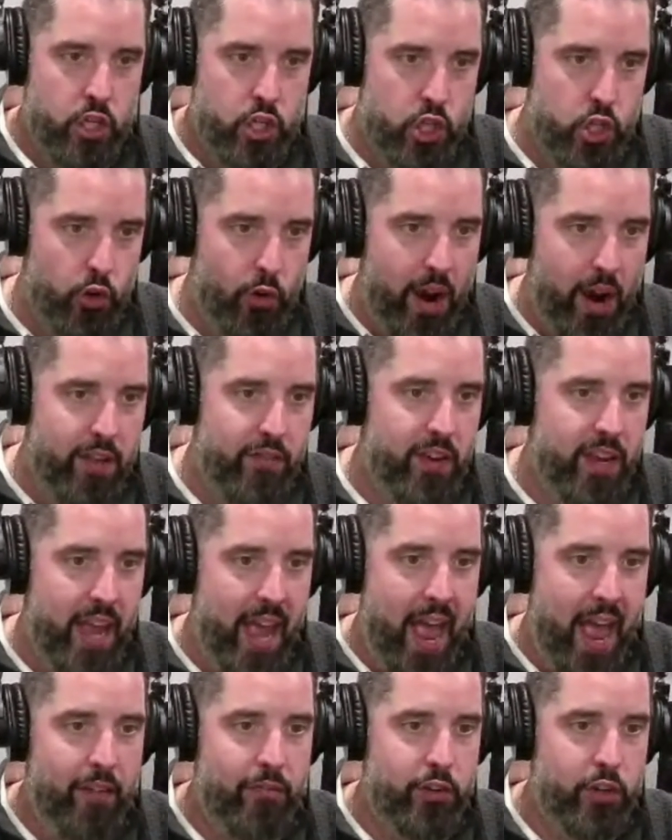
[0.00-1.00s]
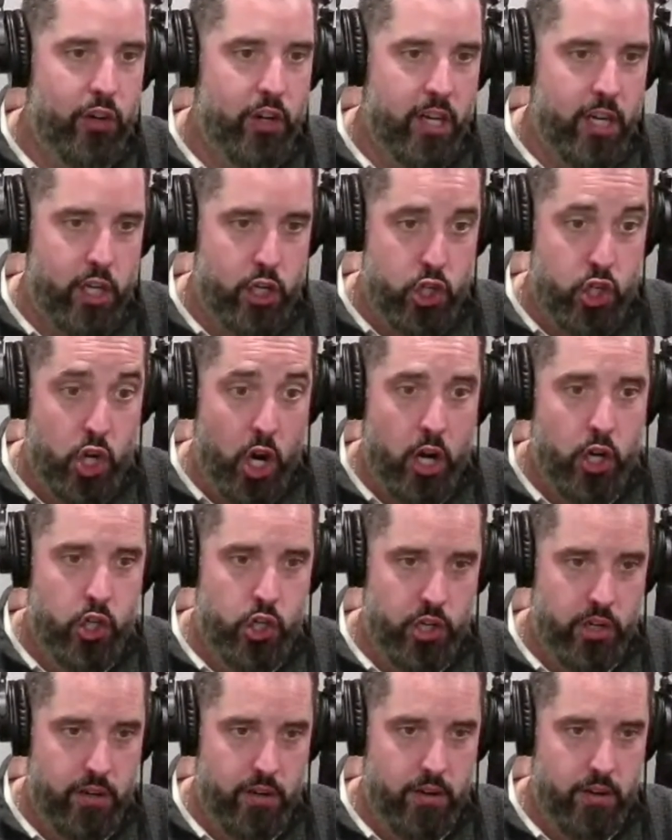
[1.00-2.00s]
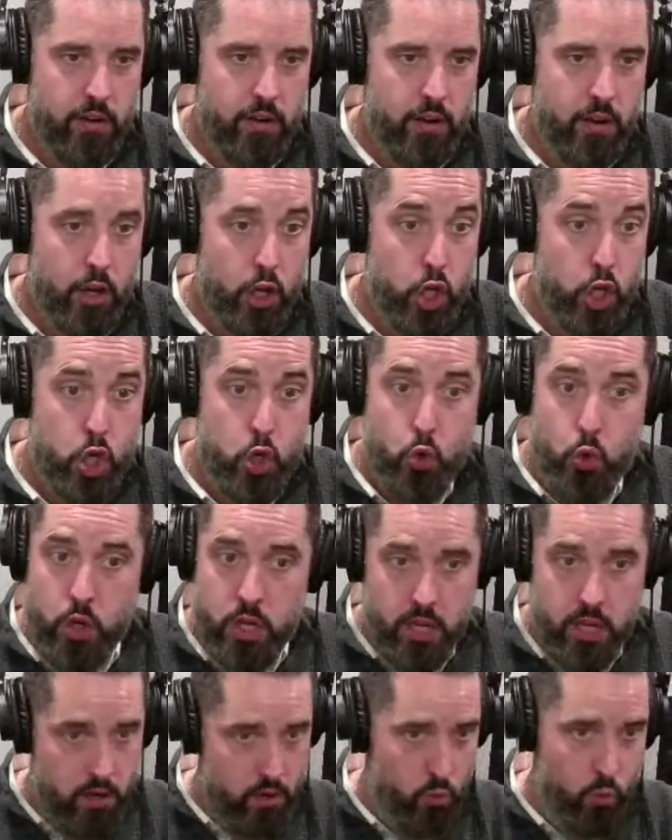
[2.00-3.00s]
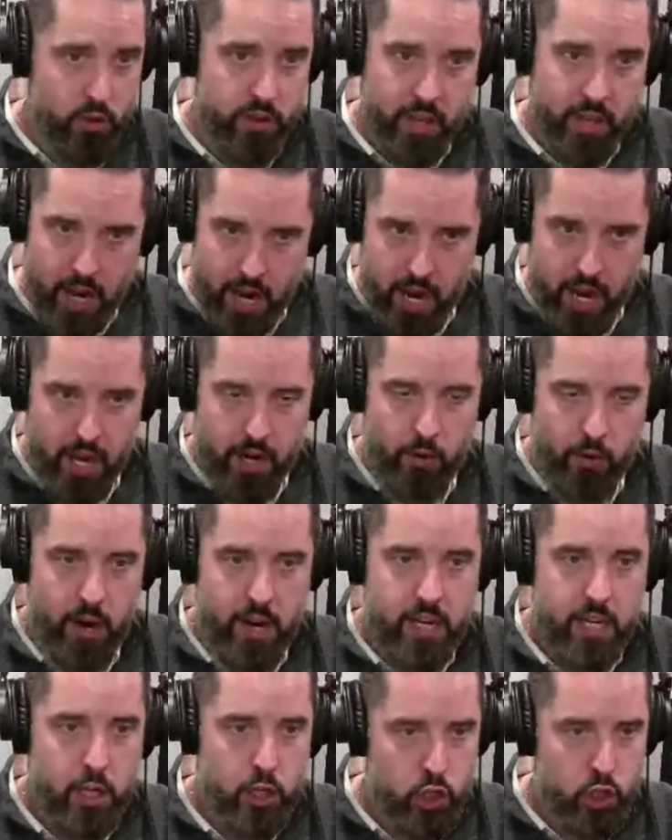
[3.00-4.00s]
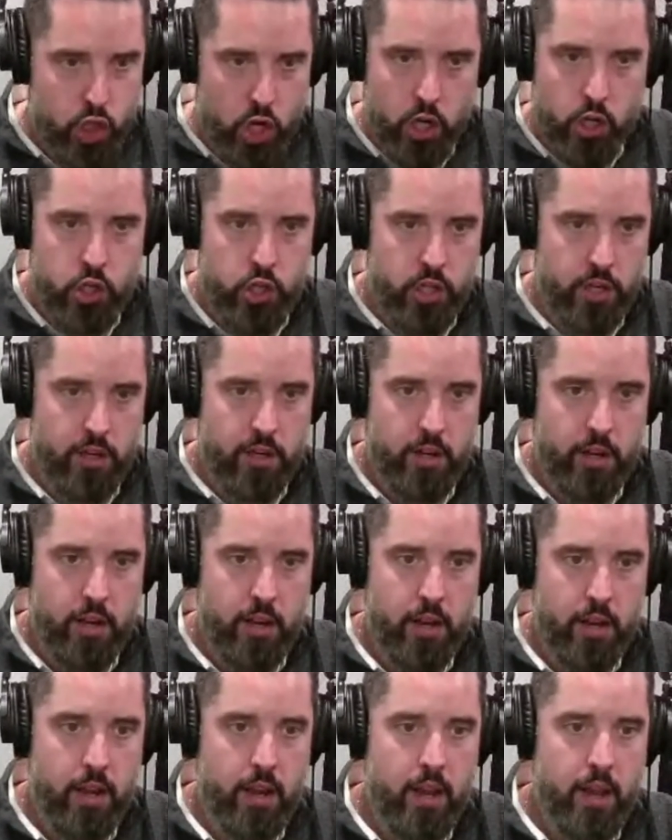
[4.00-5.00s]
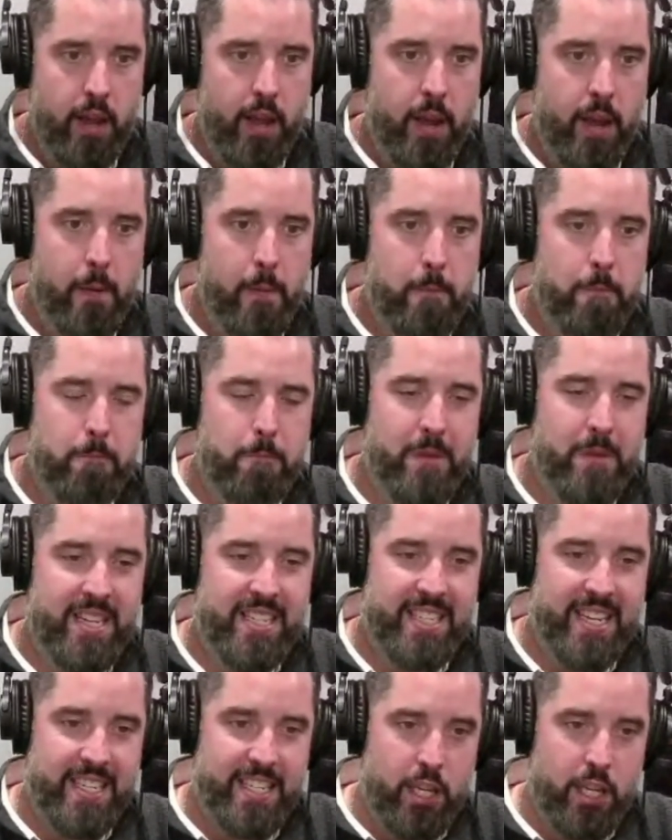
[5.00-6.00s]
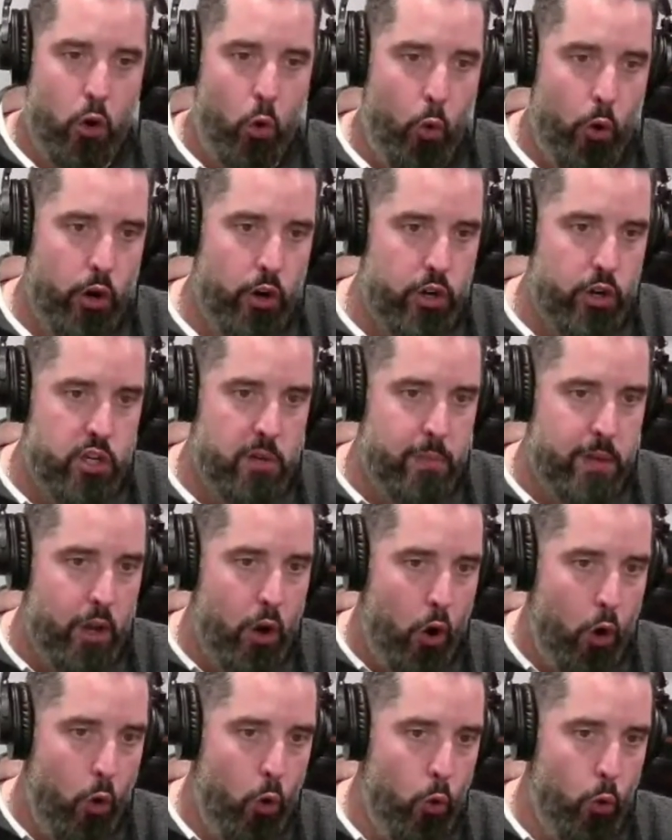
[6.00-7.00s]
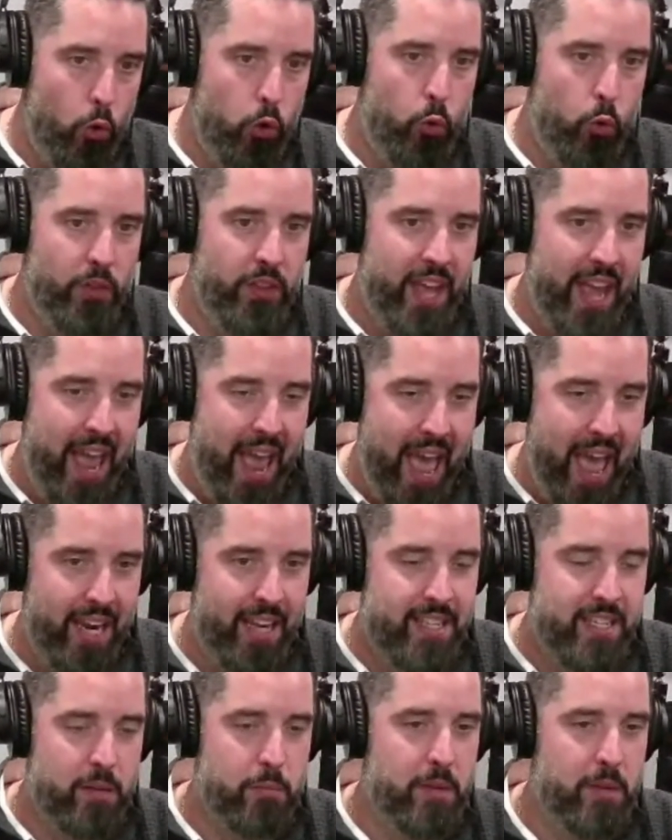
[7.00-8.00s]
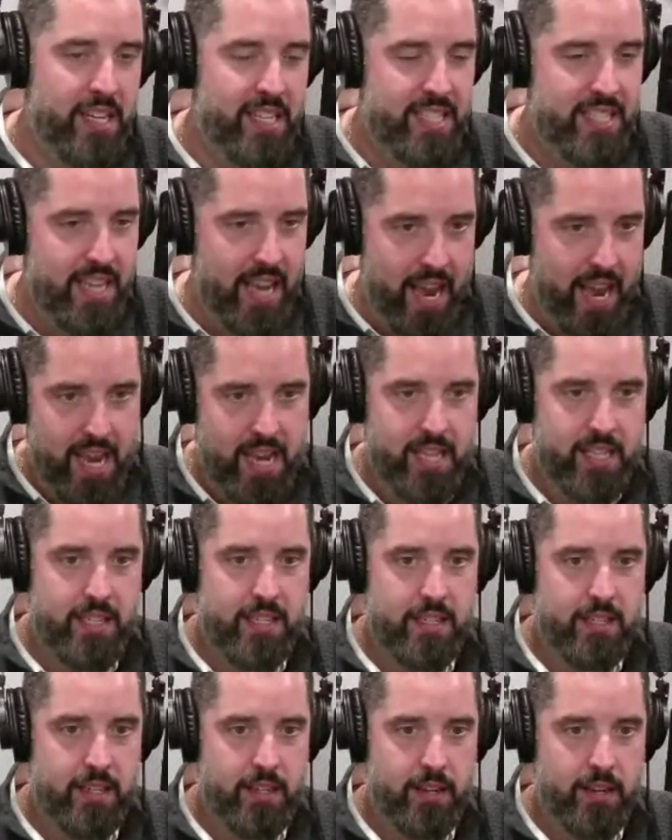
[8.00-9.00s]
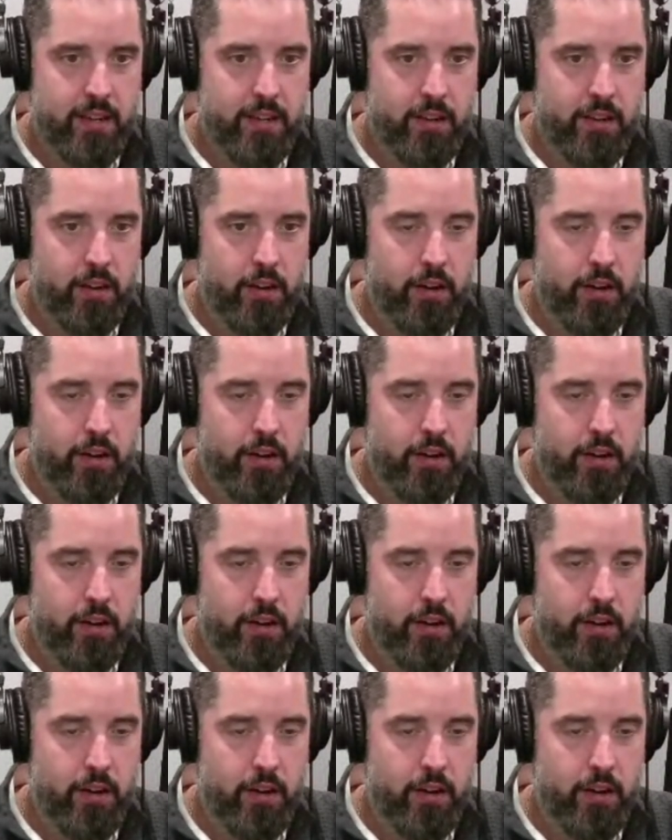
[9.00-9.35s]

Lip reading: and a striving after conjunction, union with God, right? Conjunction. He says in order to behold what the adytum contains,